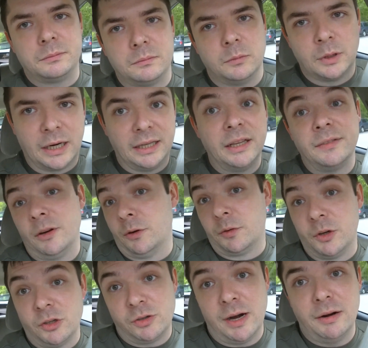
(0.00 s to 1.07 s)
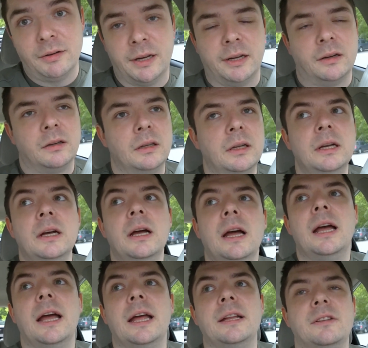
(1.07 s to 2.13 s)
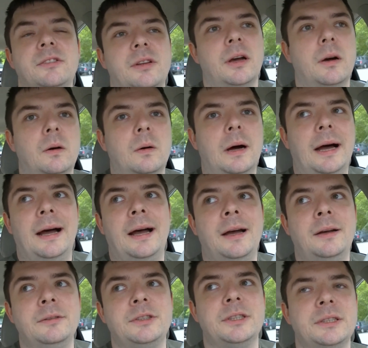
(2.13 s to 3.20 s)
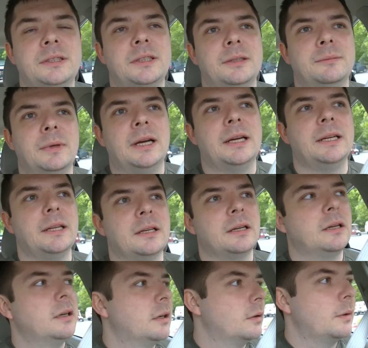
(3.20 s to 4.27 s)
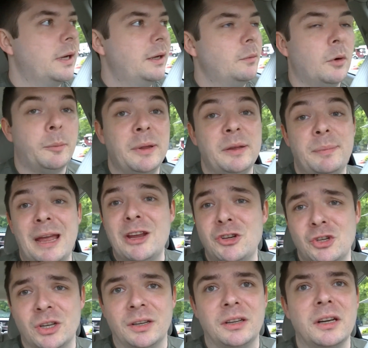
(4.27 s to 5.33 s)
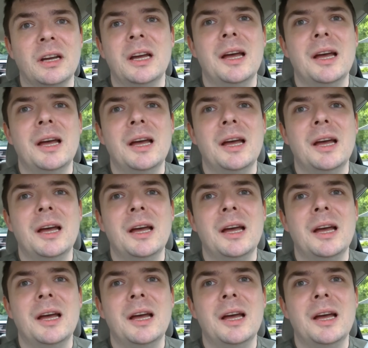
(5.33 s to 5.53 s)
when I lived over in Troutdale, and so I just am like, okay, we'll be patient.